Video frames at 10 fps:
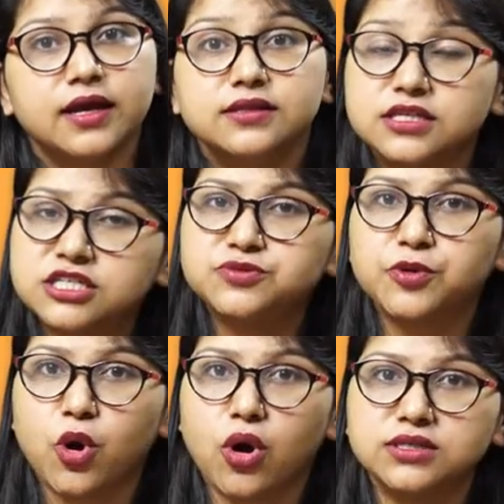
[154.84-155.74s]
This is
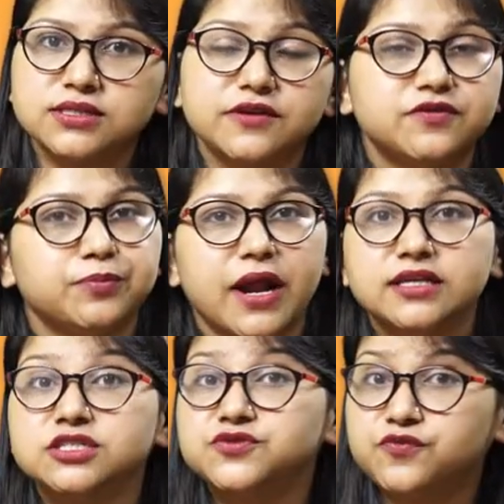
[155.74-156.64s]
because if the
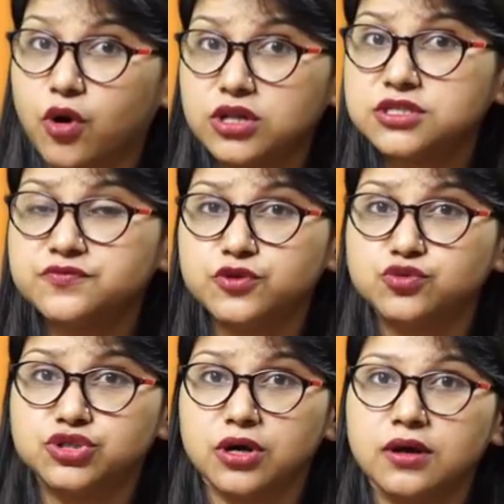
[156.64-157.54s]
prices falls in
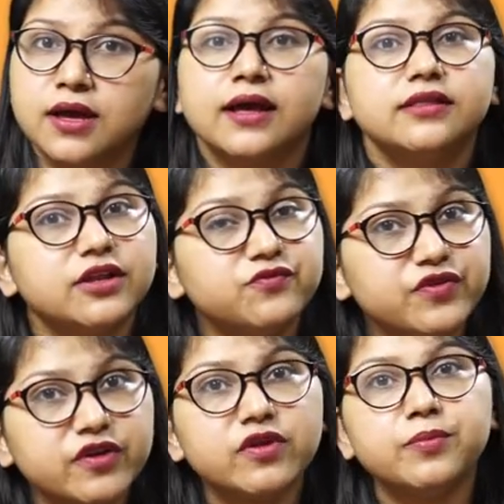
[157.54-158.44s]
future, then
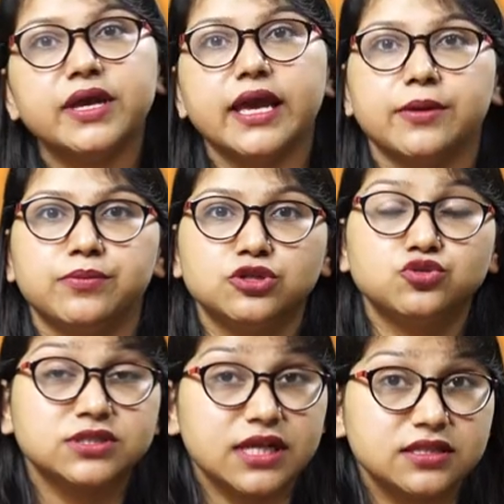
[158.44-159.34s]
we will be able to
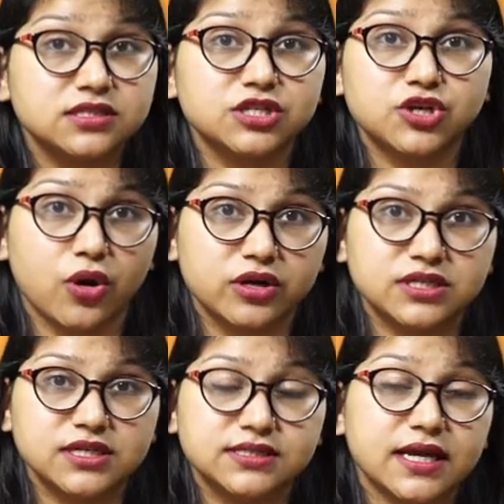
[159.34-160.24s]
sell the
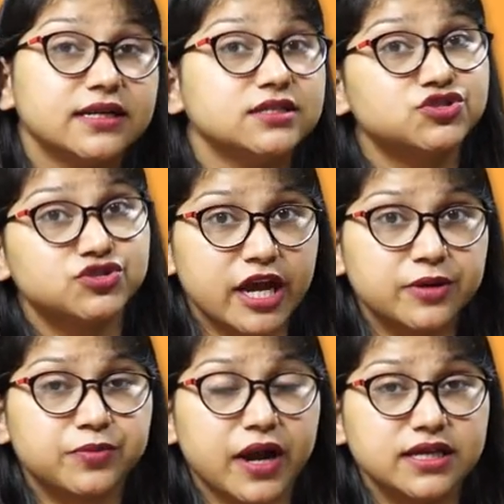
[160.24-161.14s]
securities at a
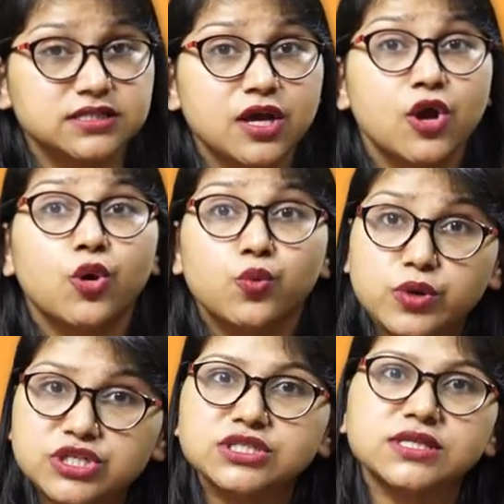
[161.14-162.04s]
strike price
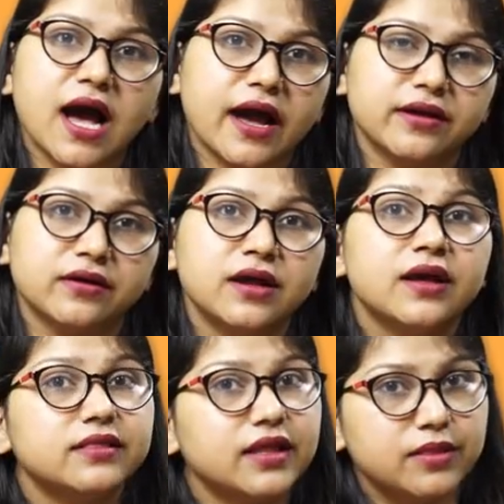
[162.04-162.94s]
which is higher
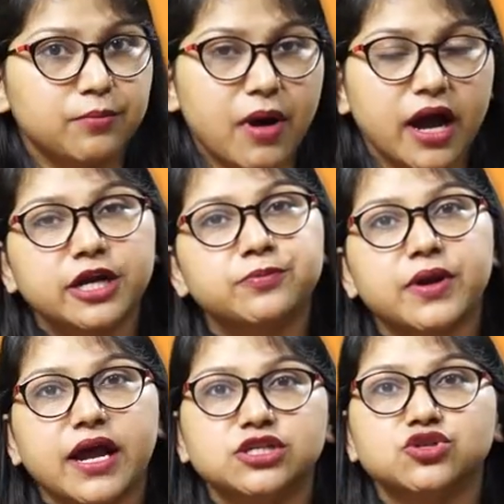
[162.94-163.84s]
than the market
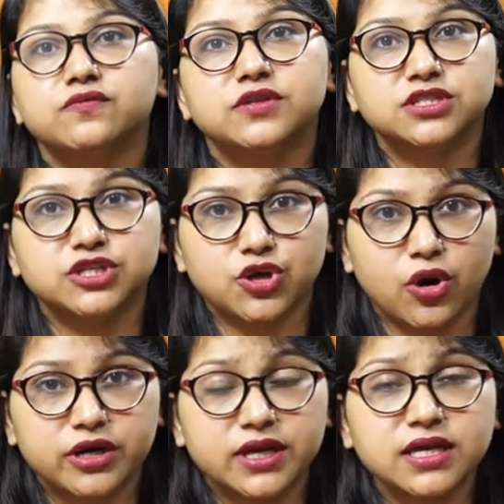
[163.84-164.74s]
price of the
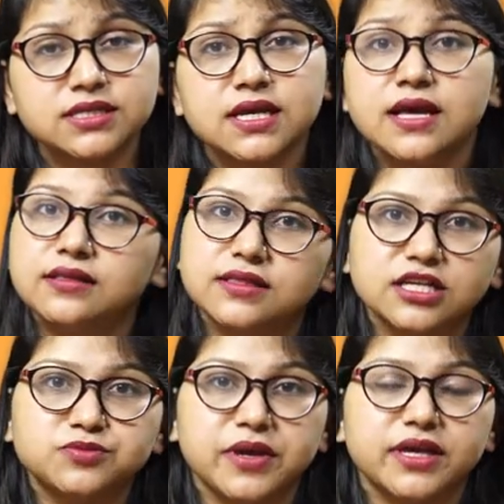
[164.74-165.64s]
securities,
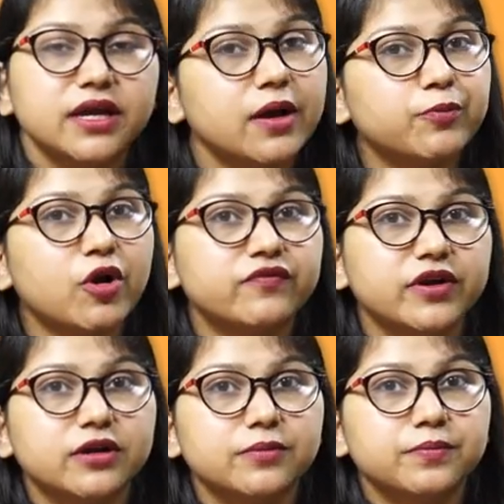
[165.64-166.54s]
thus making a profit.